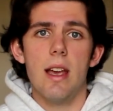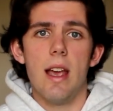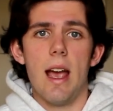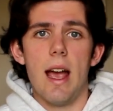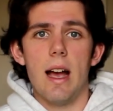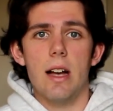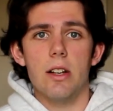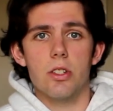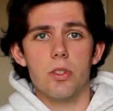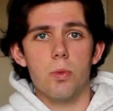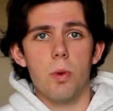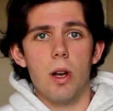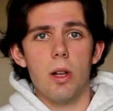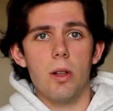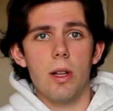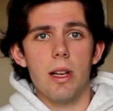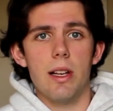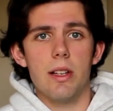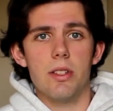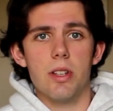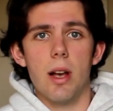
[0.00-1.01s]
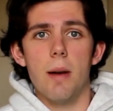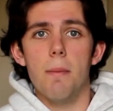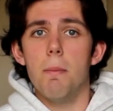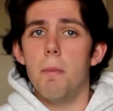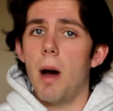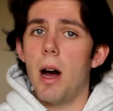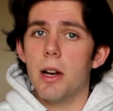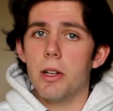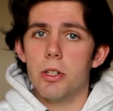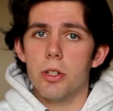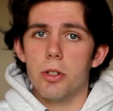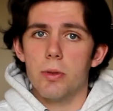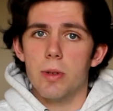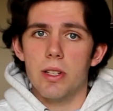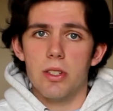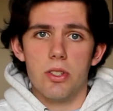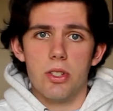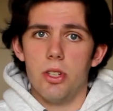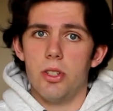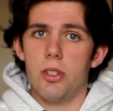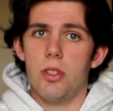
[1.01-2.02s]
as well as a monitoring
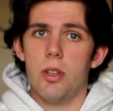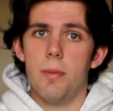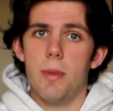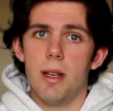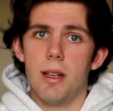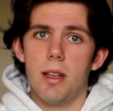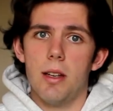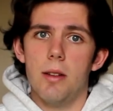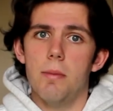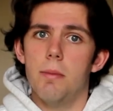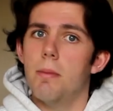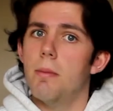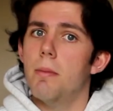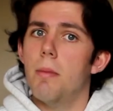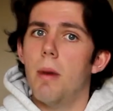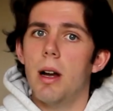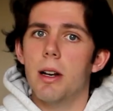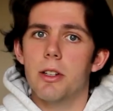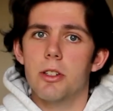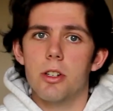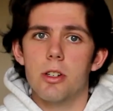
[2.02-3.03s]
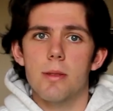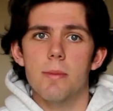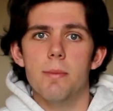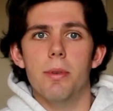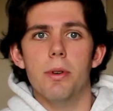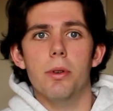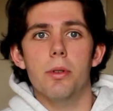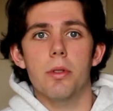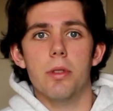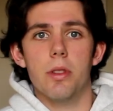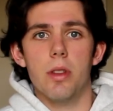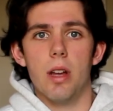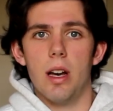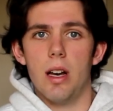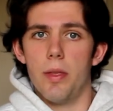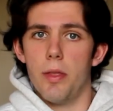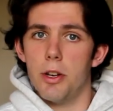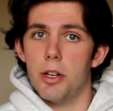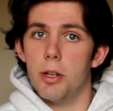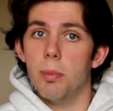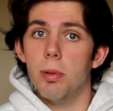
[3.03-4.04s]
system that can monitor both
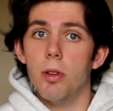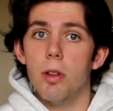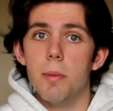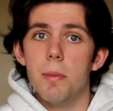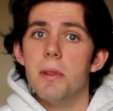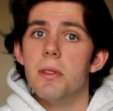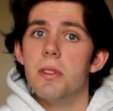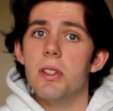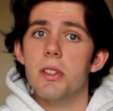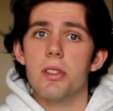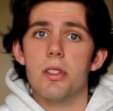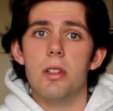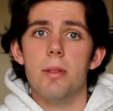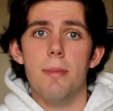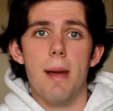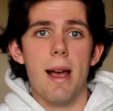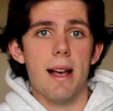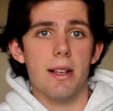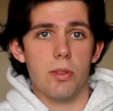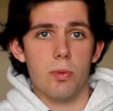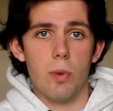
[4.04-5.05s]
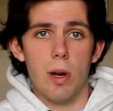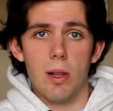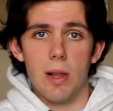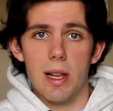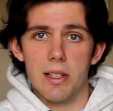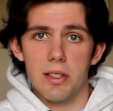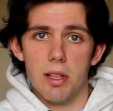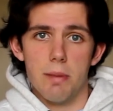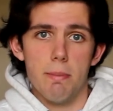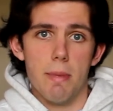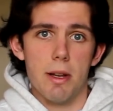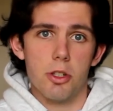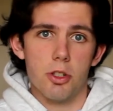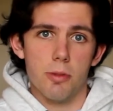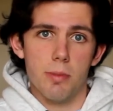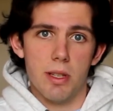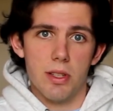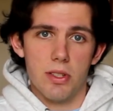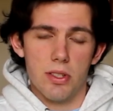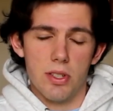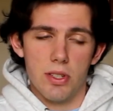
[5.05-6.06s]
the deployment system as well as the
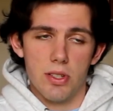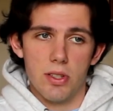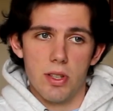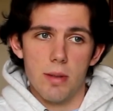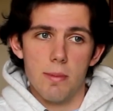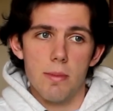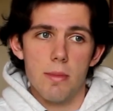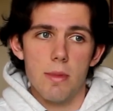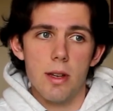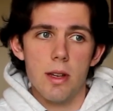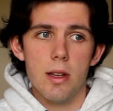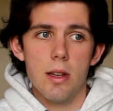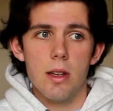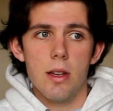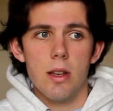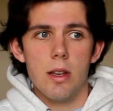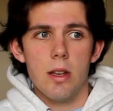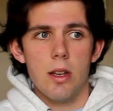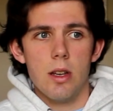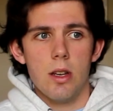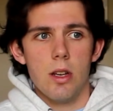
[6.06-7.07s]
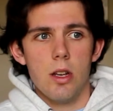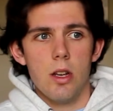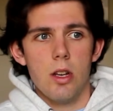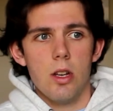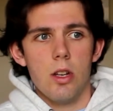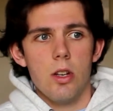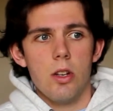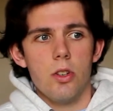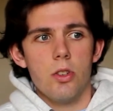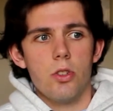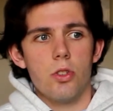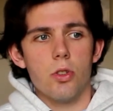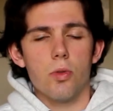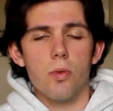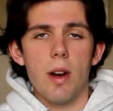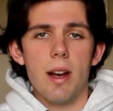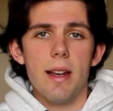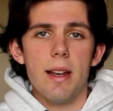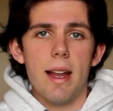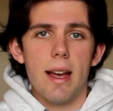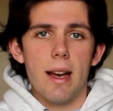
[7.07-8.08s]
measurement system. So
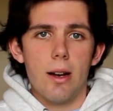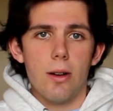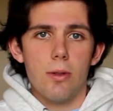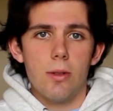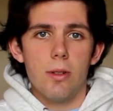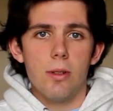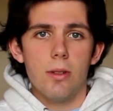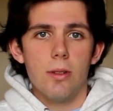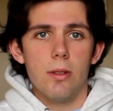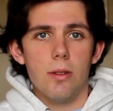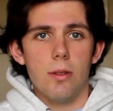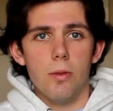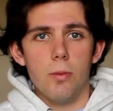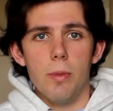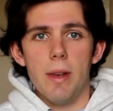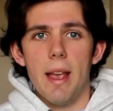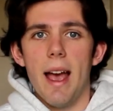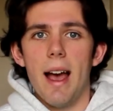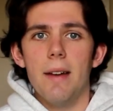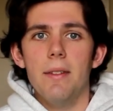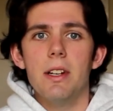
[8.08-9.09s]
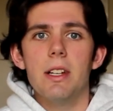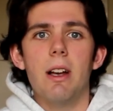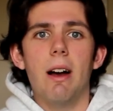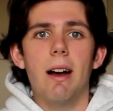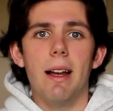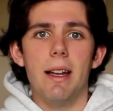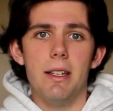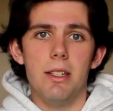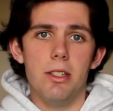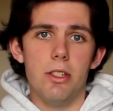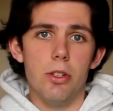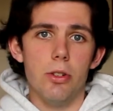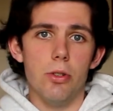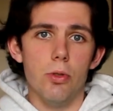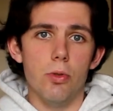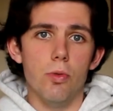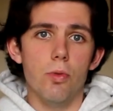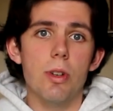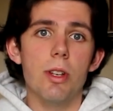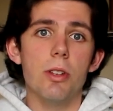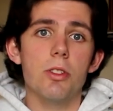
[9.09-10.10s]
right now, we haven't gotten into
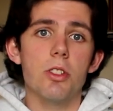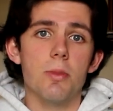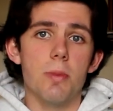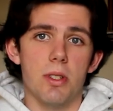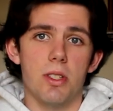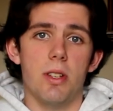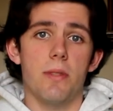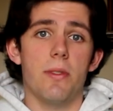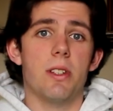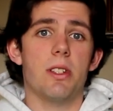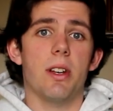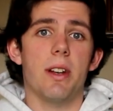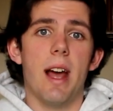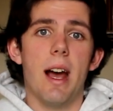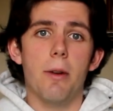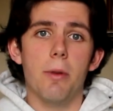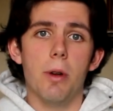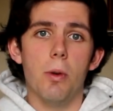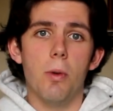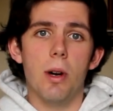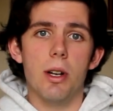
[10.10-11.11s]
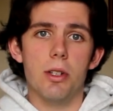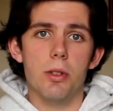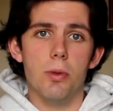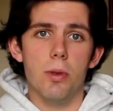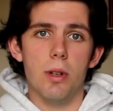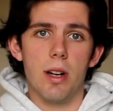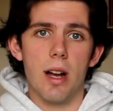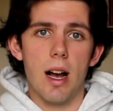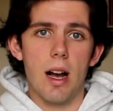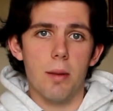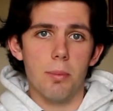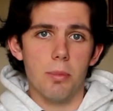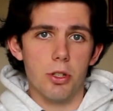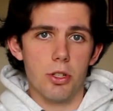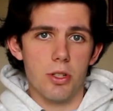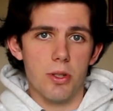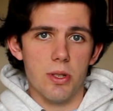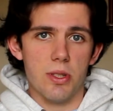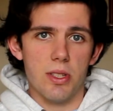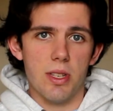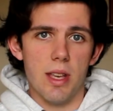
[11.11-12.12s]
real specifics on how we want to accomplish
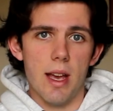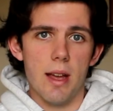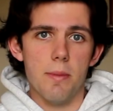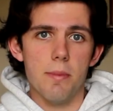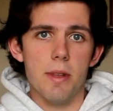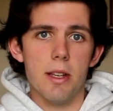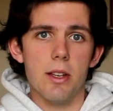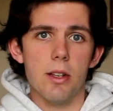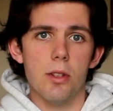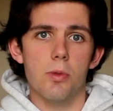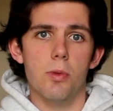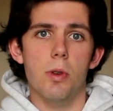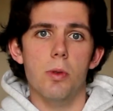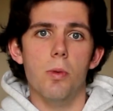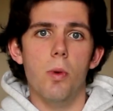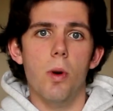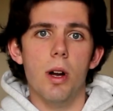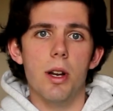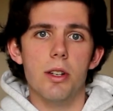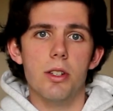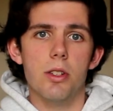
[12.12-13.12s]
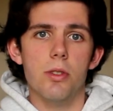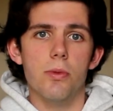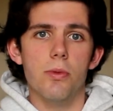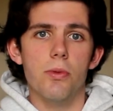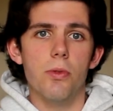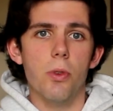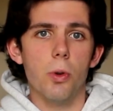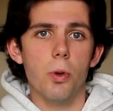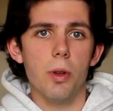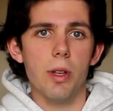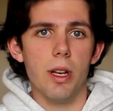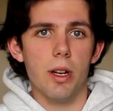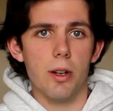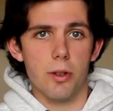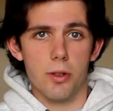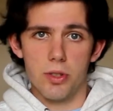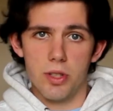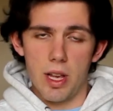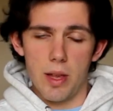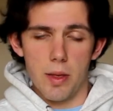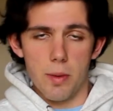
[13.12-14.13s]
this yet because we want to fully
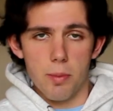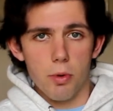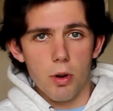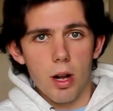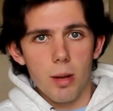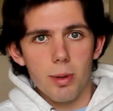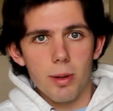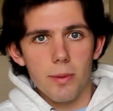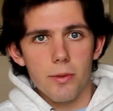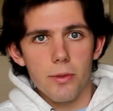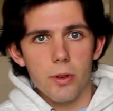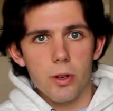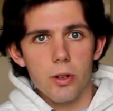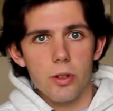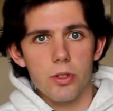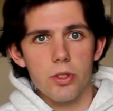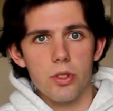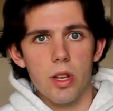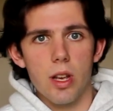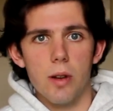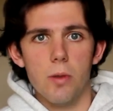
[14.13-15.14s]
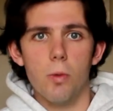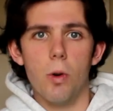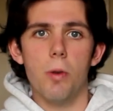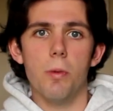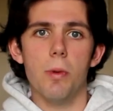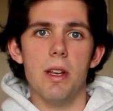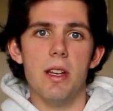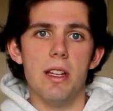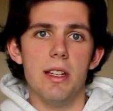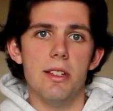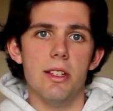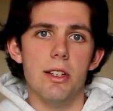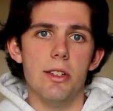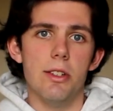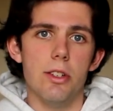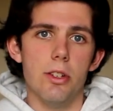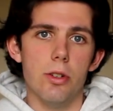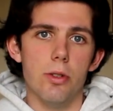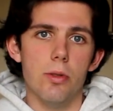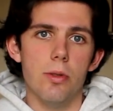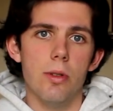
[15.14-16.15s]
understand the problem first and what we need to
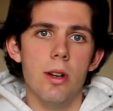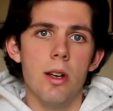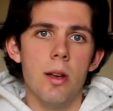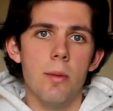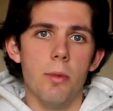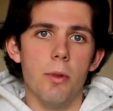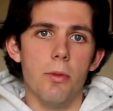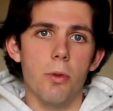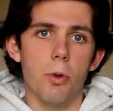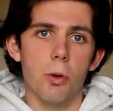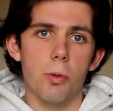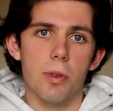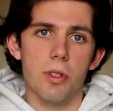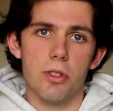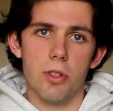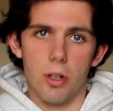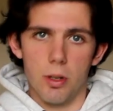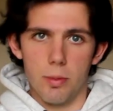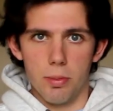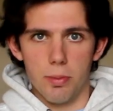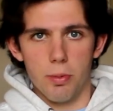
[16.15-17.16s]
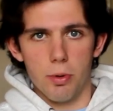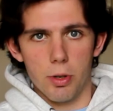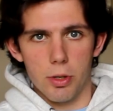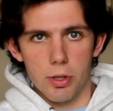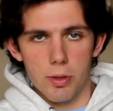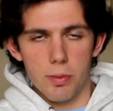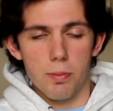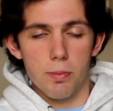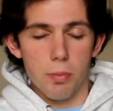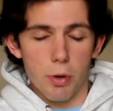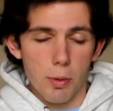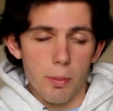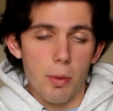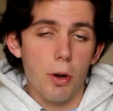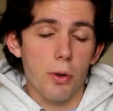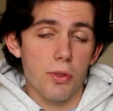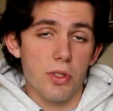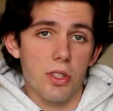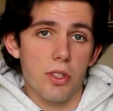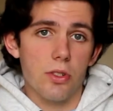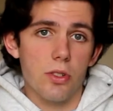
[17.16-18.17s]
do before we start
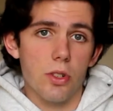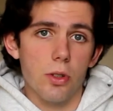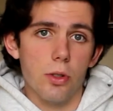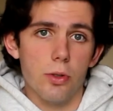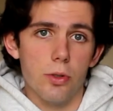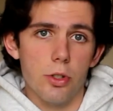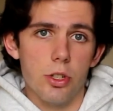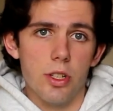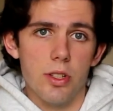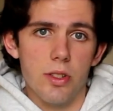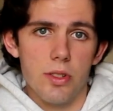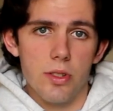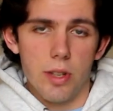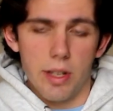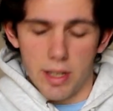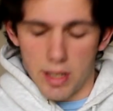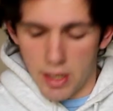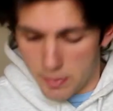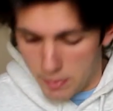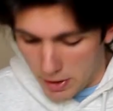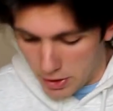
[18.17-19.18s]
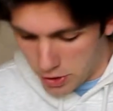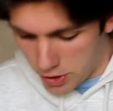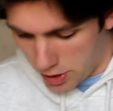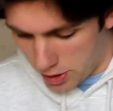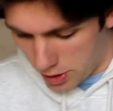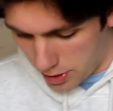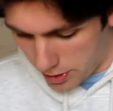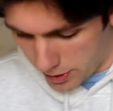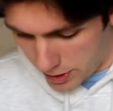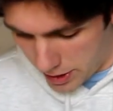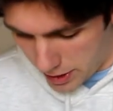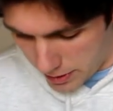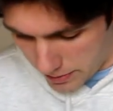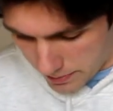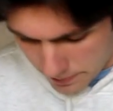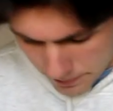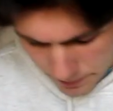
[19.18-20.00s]
proposing solutions, like I mentioned earlier.